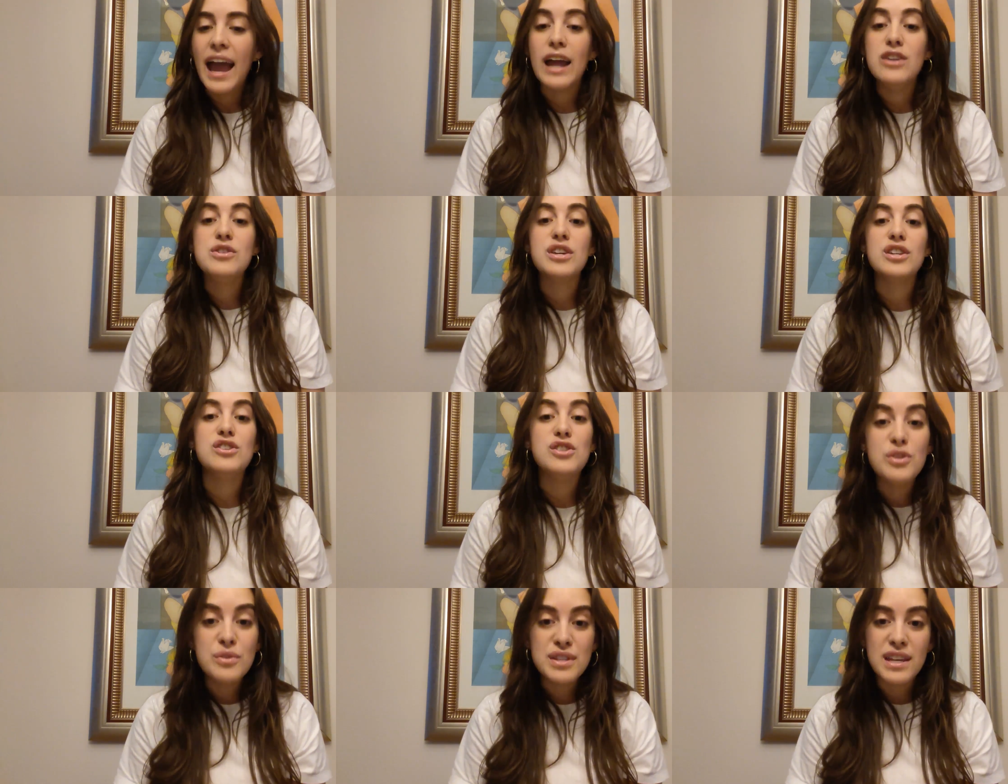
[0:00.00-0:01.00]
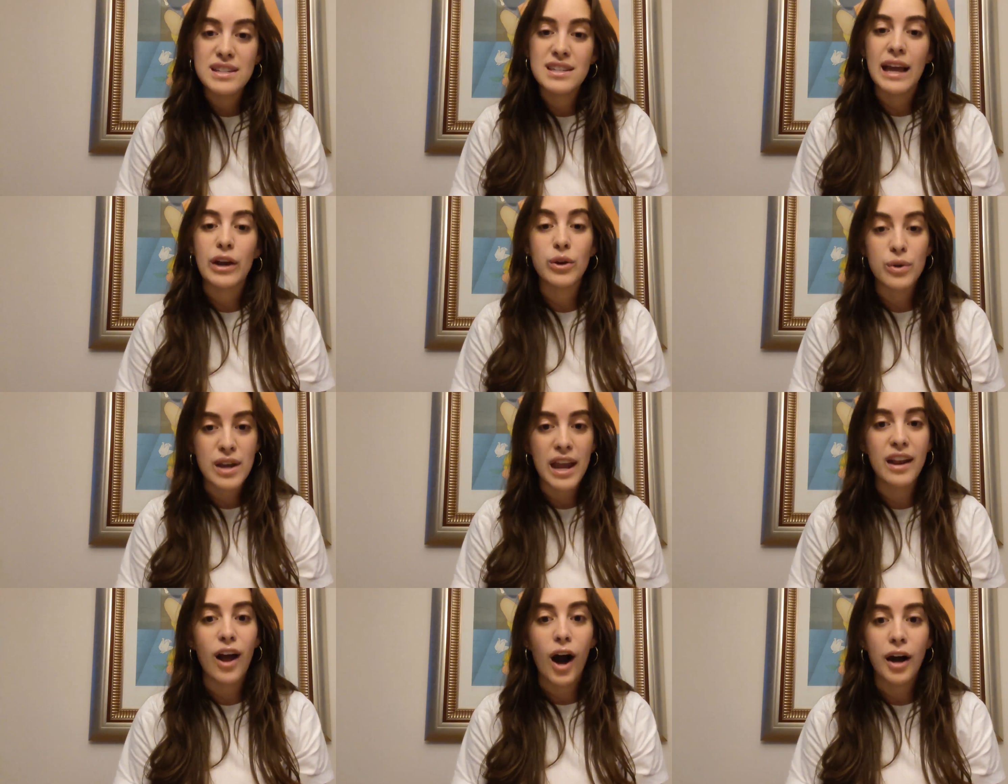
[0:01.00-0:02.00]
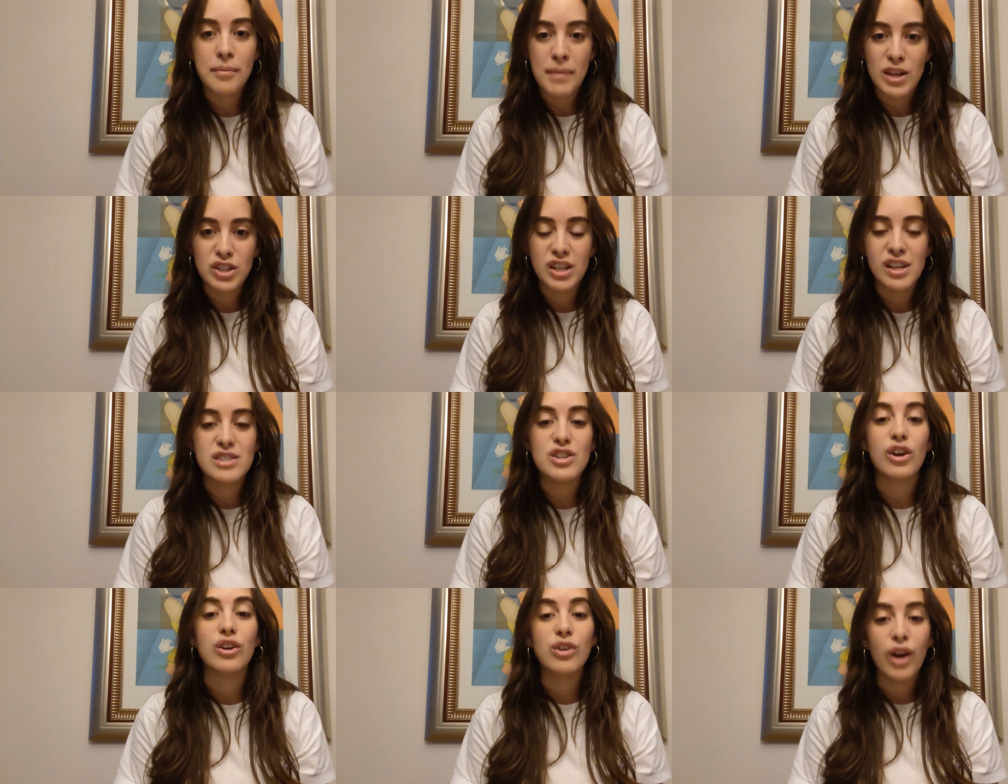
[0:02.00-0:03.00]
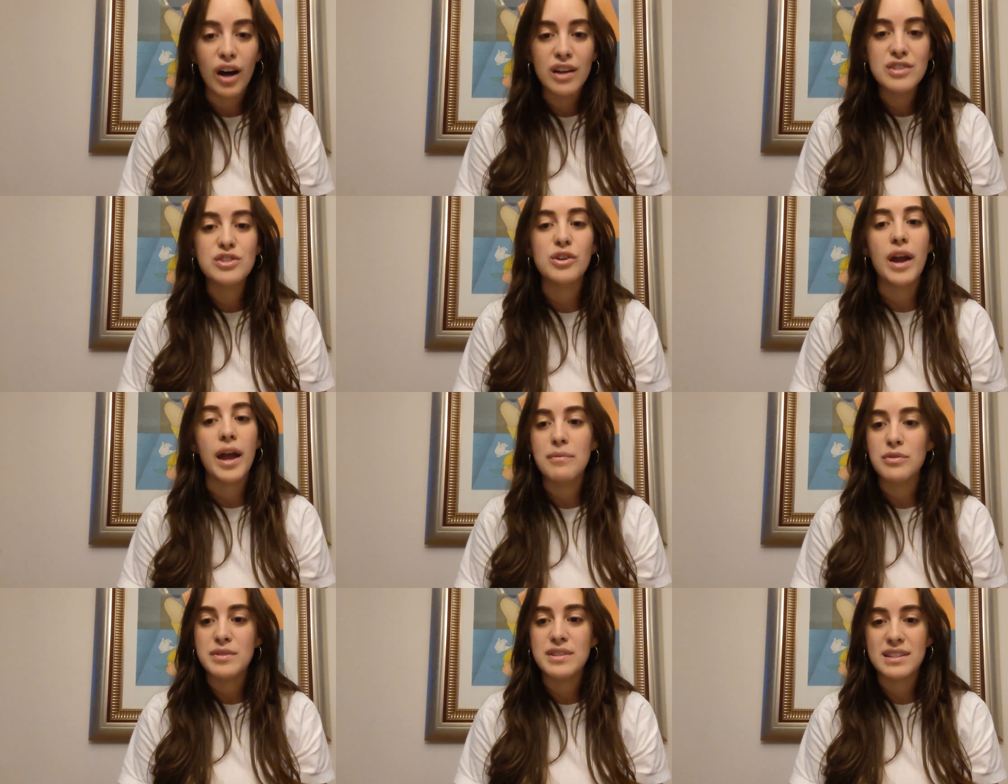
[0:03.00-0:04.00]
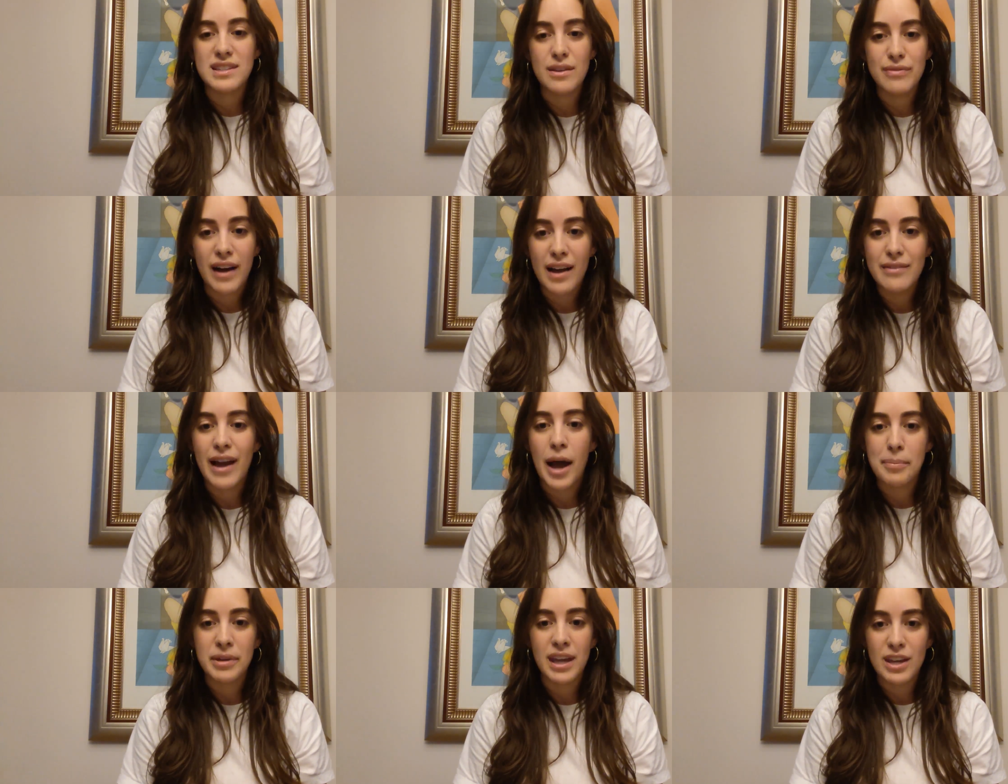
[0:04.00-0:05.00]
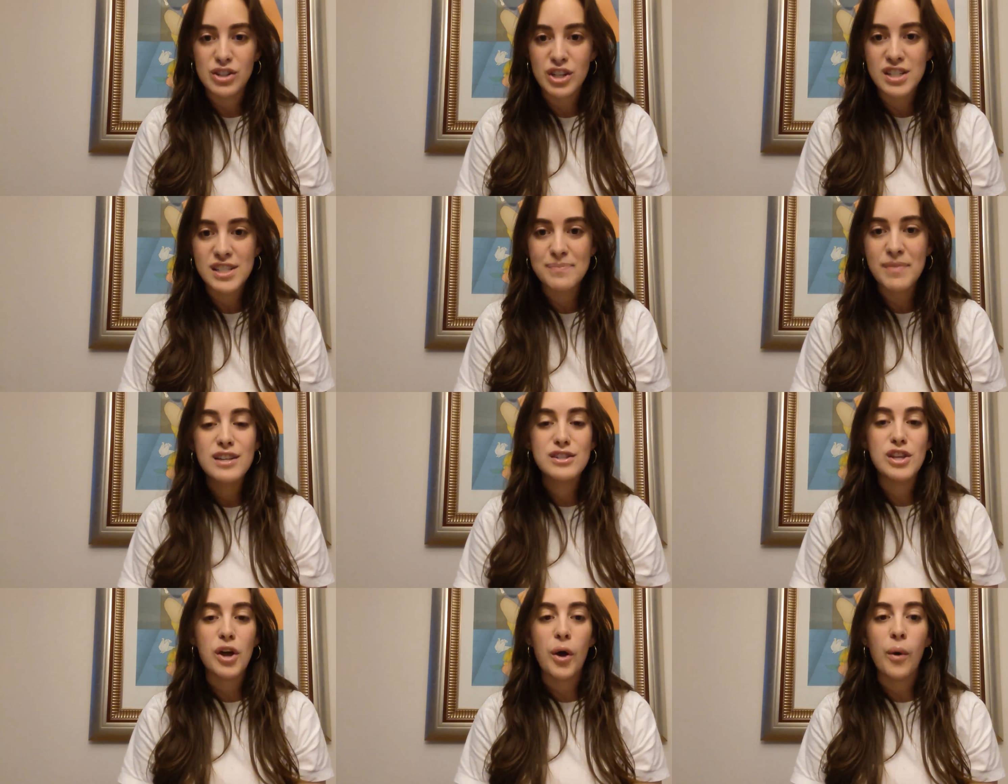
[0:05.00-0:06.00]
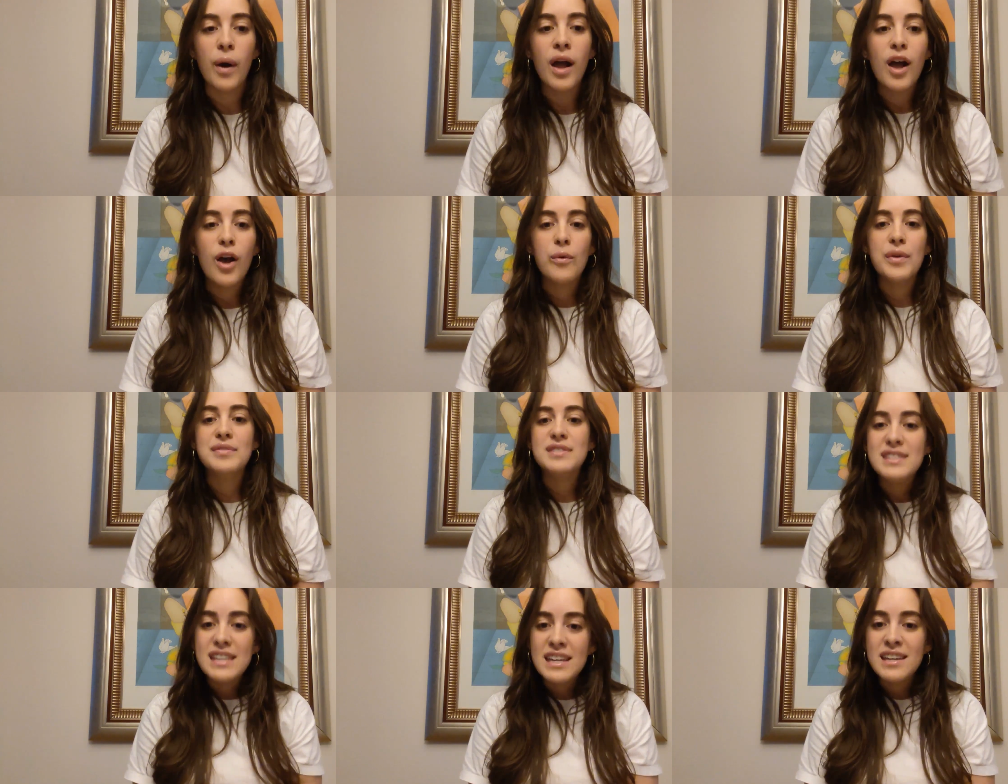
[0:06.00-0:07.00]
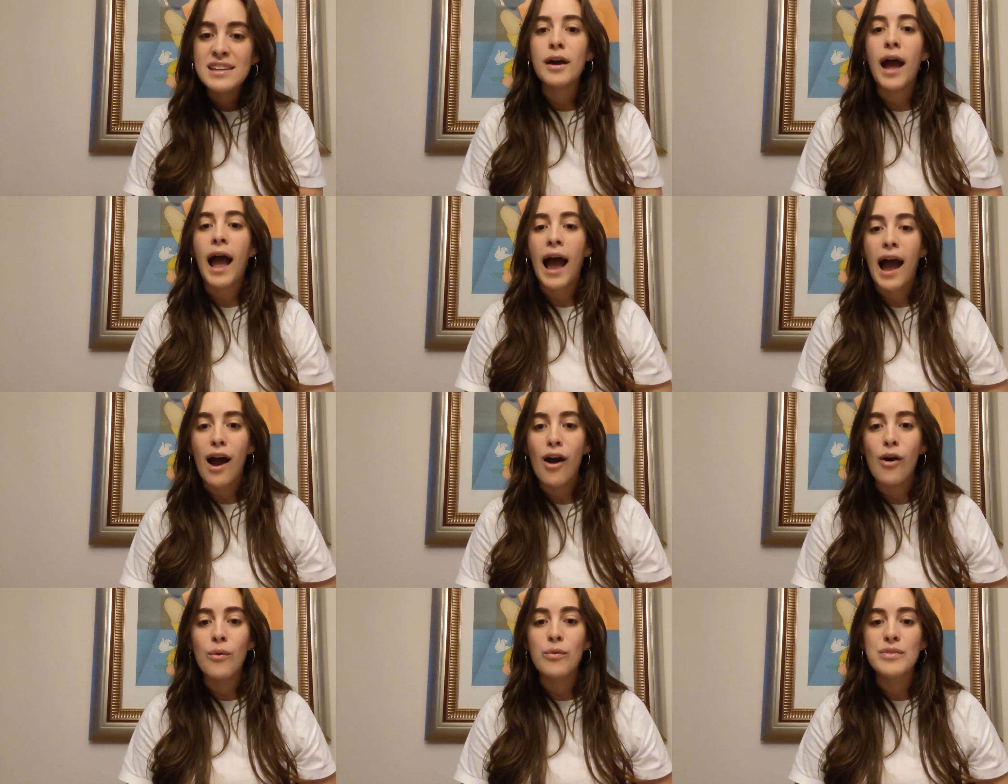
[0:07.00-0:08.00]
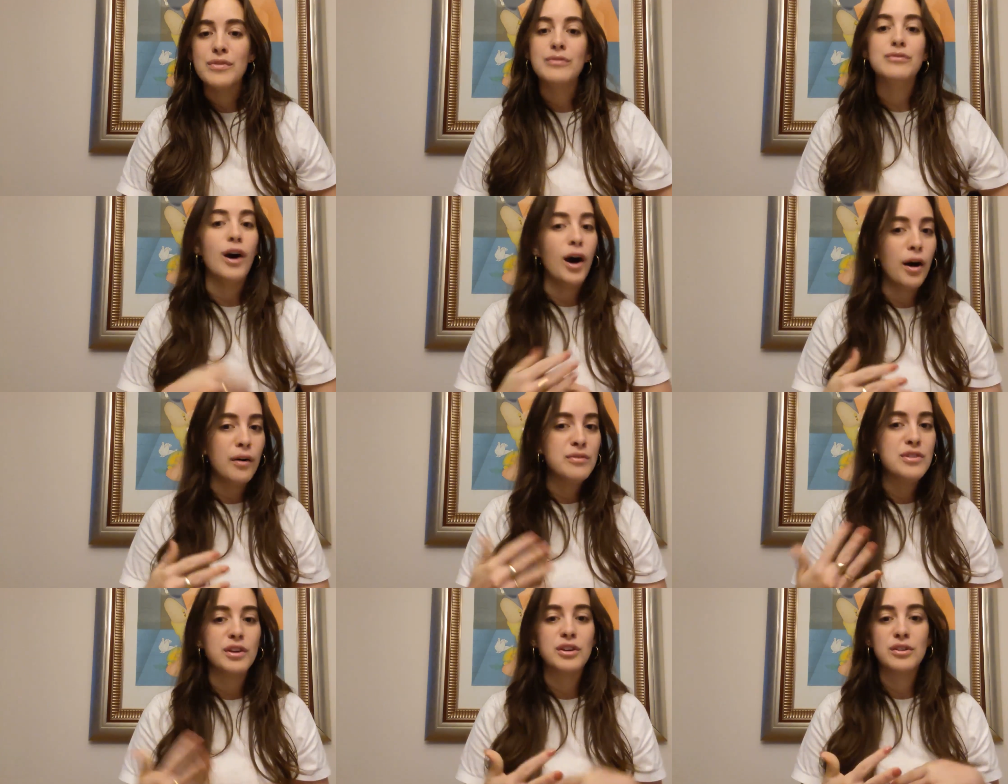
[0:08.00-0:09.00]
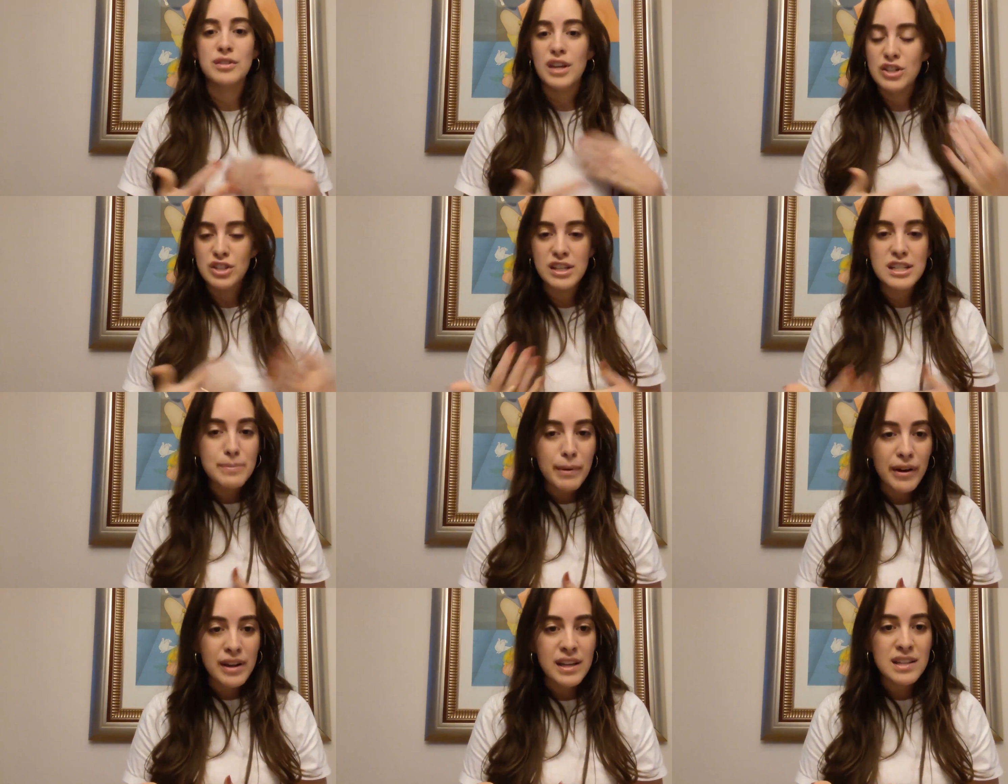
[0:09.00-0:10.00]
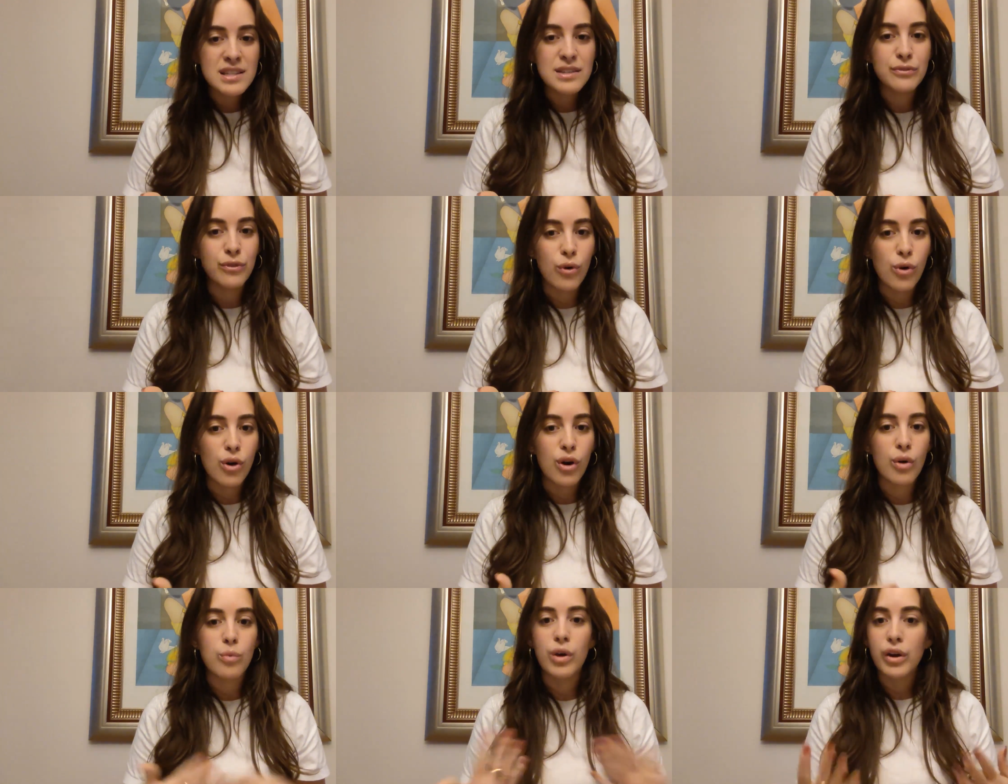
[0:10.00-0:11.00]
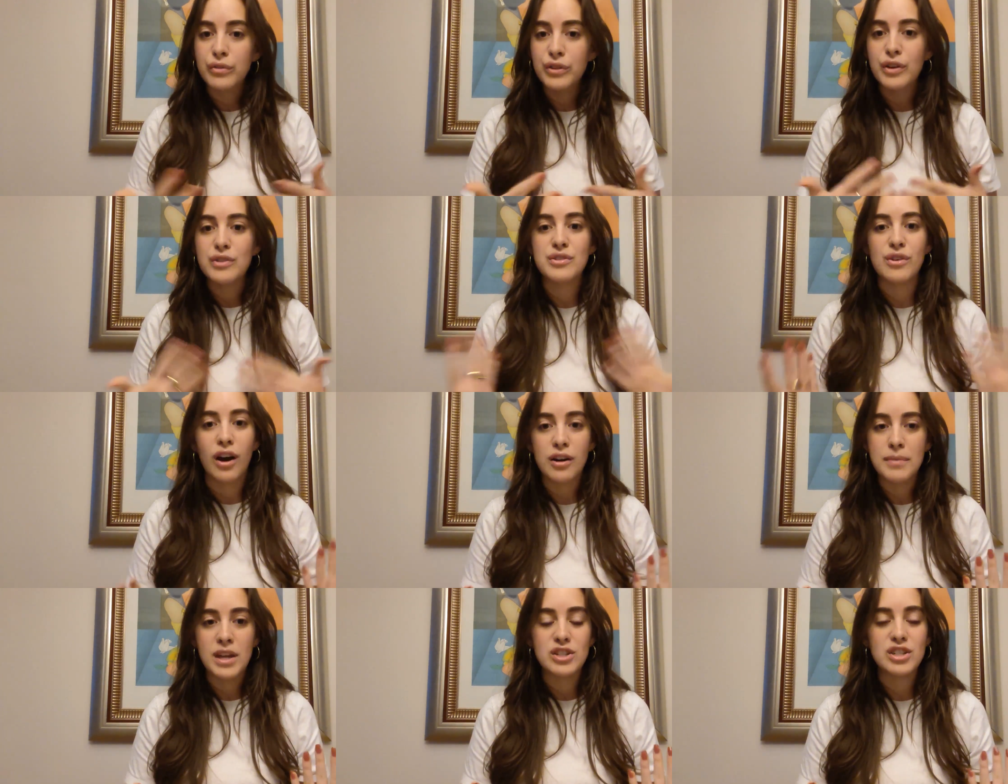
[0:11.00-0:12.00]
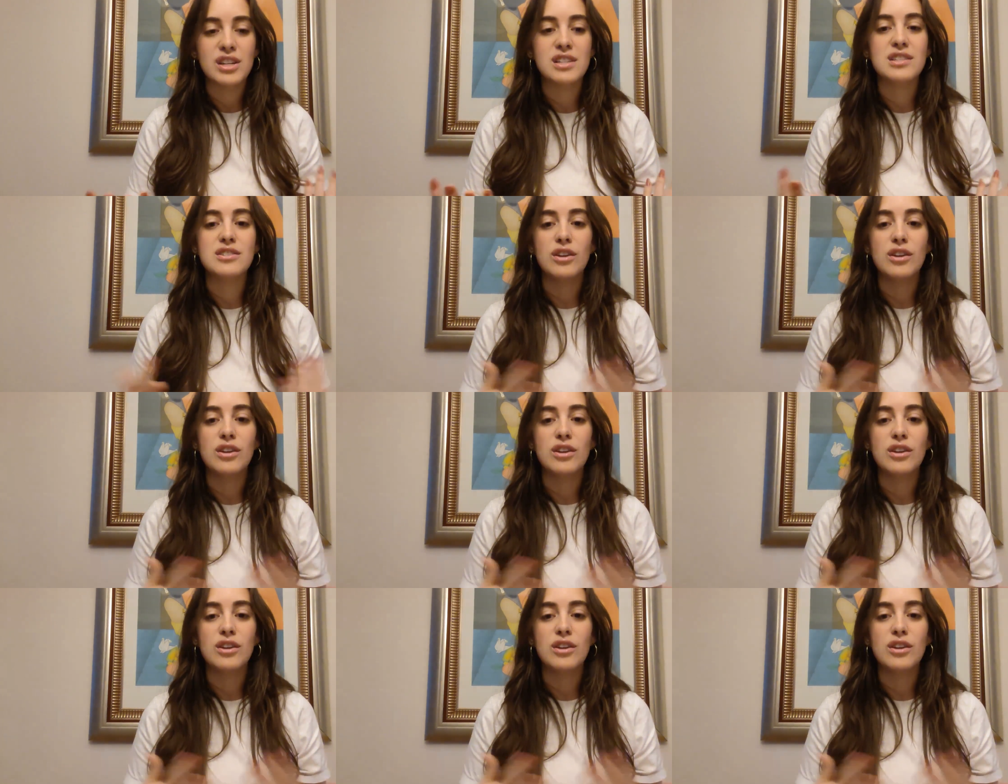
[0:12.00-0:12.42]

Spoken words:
and you can use it to create automations across your M365 applications. So we've seen how we've evolved the creation experience for workflows or automations